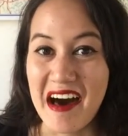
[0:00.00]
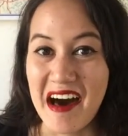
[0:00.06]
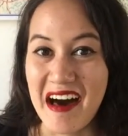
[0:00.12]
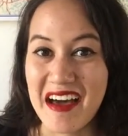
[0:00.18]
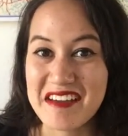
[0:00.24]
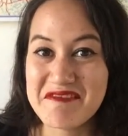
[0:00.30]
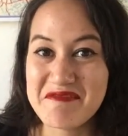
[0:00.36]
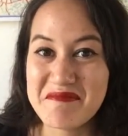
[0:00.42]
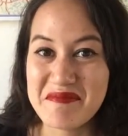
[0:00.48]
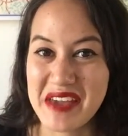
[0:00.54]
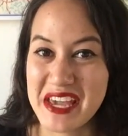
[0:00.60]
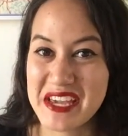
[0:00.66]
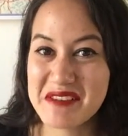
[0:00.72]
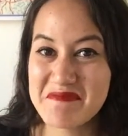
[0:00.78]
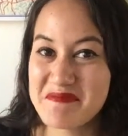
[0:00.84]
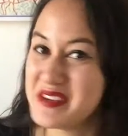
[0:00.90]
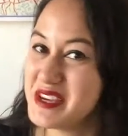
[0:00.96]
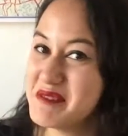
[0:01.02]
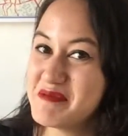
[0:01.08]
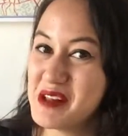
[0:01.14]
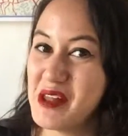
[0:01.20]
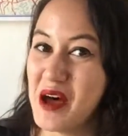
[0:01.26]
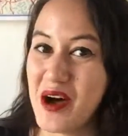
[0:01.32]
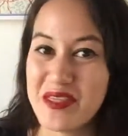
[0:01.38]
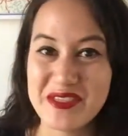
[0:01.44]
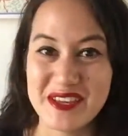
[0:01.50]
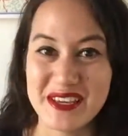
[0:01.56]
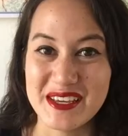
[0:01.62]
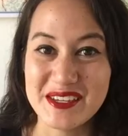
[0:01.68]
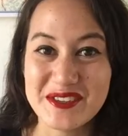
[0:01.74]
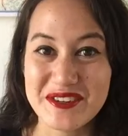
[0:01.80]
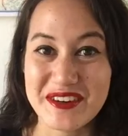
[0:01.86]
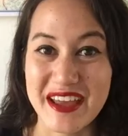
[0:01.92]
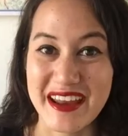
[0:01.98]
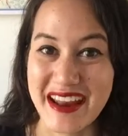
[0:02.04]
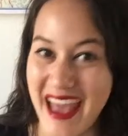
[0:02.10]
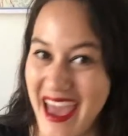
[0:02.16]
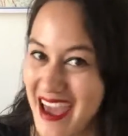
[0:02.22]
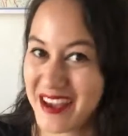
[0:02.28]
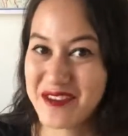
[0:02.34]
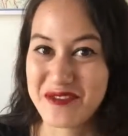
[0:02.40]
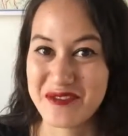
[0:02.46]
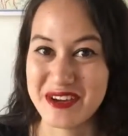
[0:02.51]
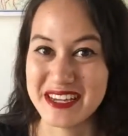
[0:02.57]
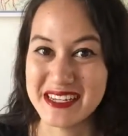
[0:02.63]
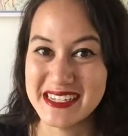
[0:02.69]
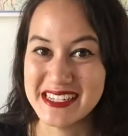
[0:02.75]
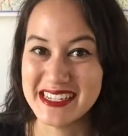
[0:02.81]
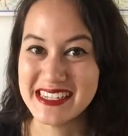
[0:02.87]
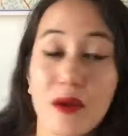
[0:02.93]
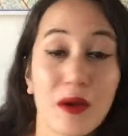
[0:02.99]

I've made people on the internet angry.